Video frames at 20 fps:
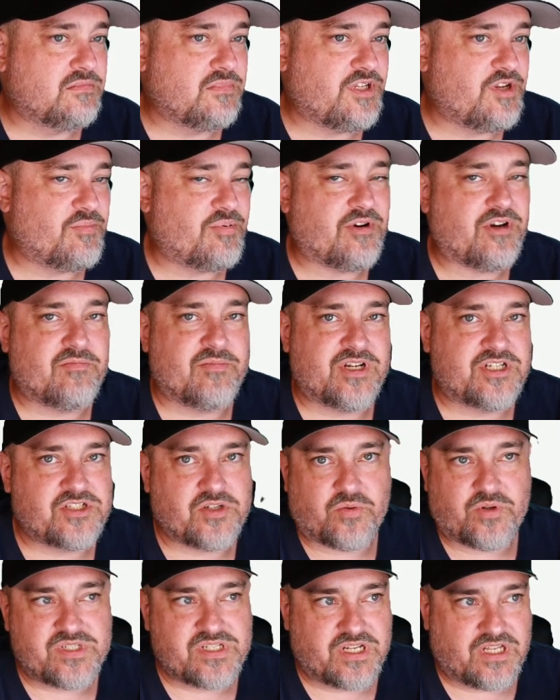You're pretty much
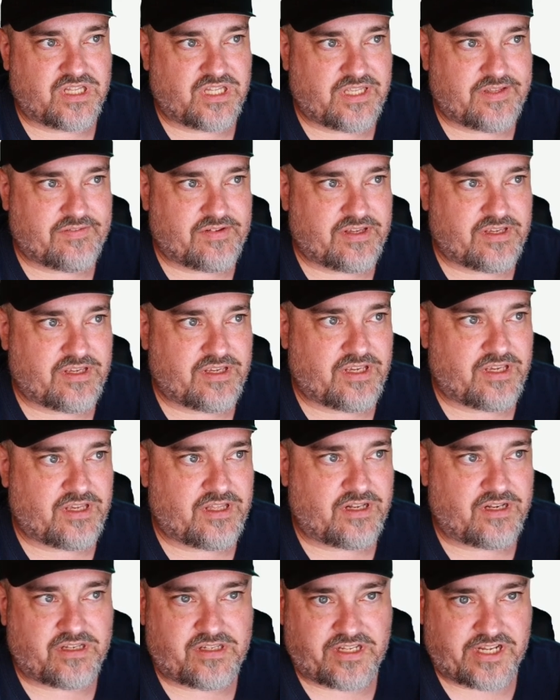always going to leave it
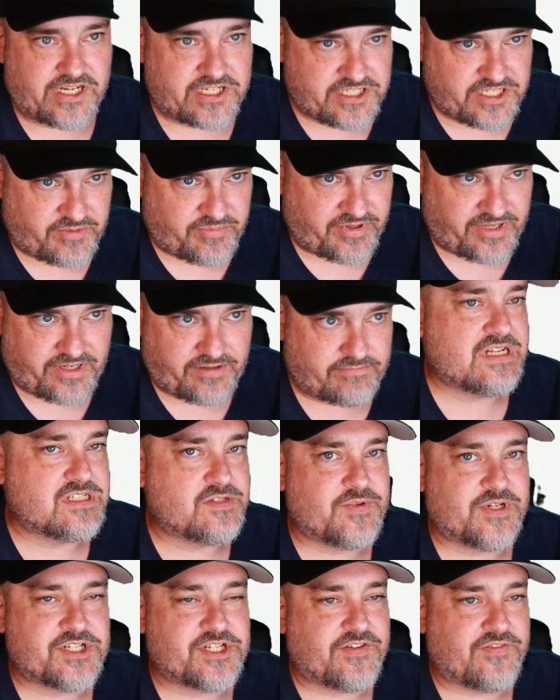in DHCP,
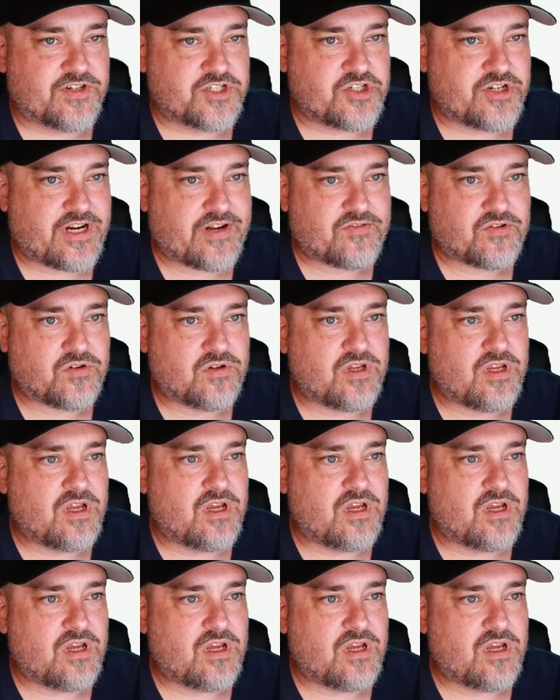especially for travel.